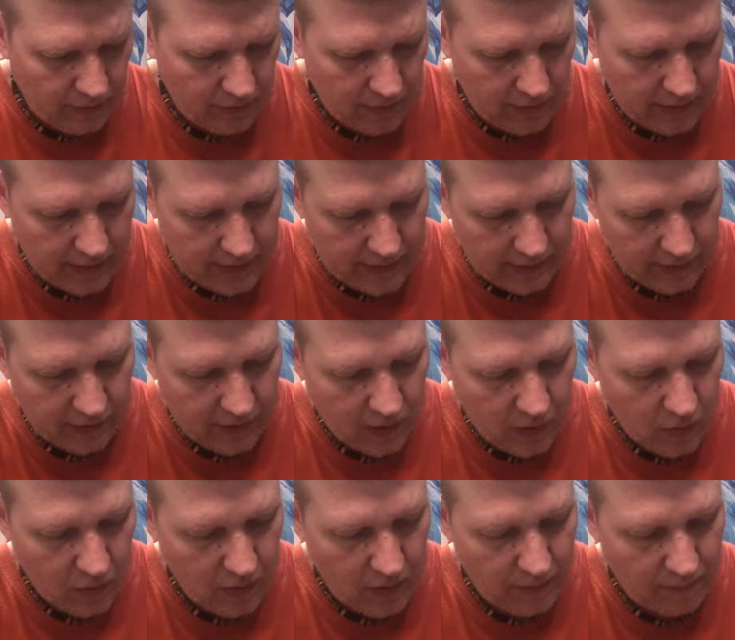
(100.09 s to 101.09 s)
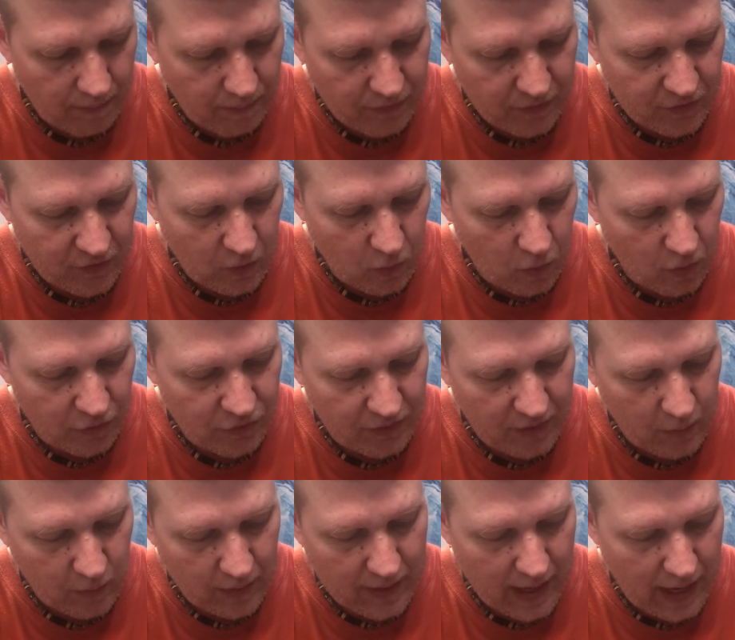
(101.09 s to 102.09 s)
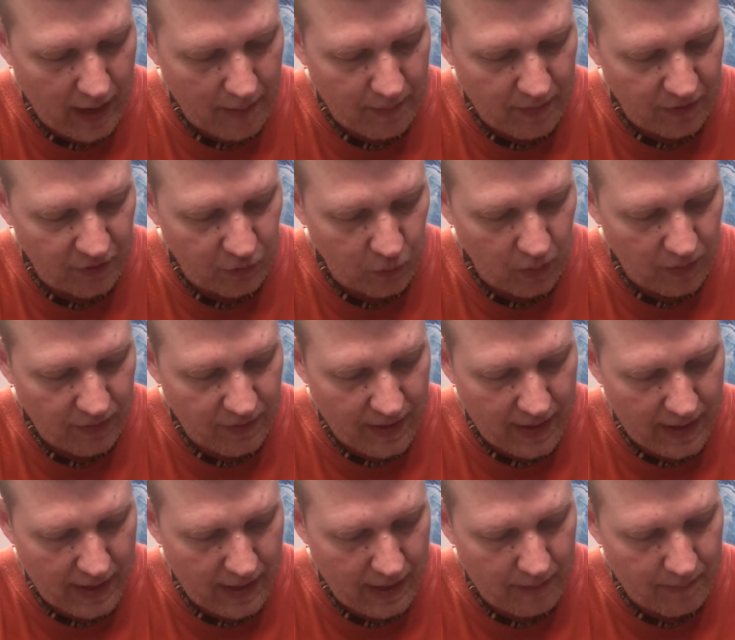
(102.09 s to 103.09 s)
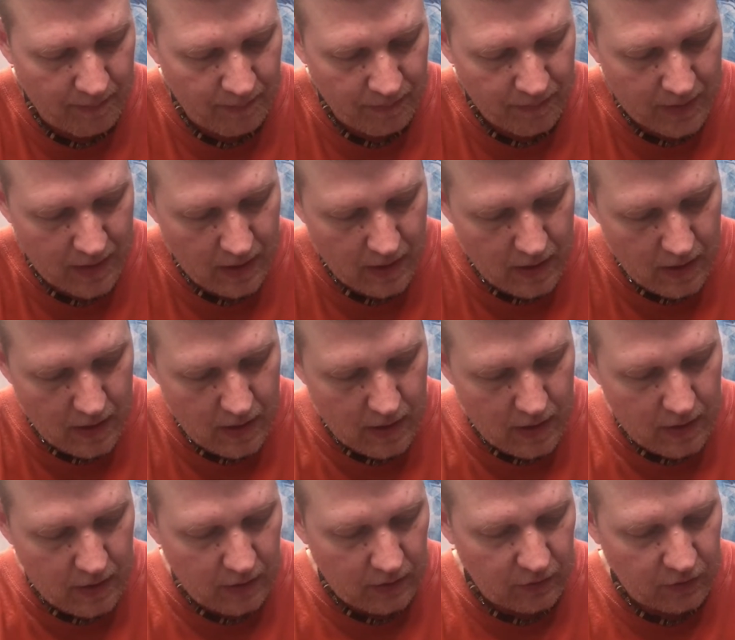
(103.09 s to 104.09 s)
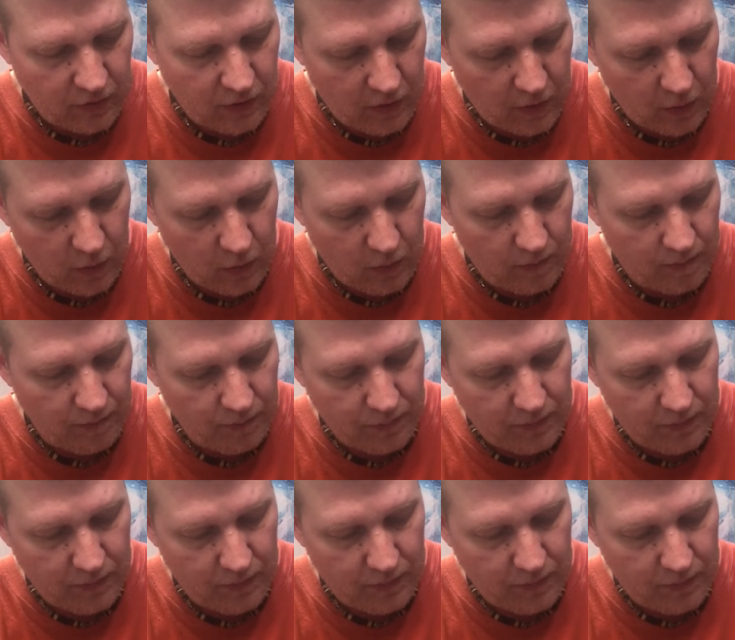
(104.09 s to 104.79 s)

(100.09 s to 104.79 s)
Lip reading: to get it going, so we'll see what happens with that. So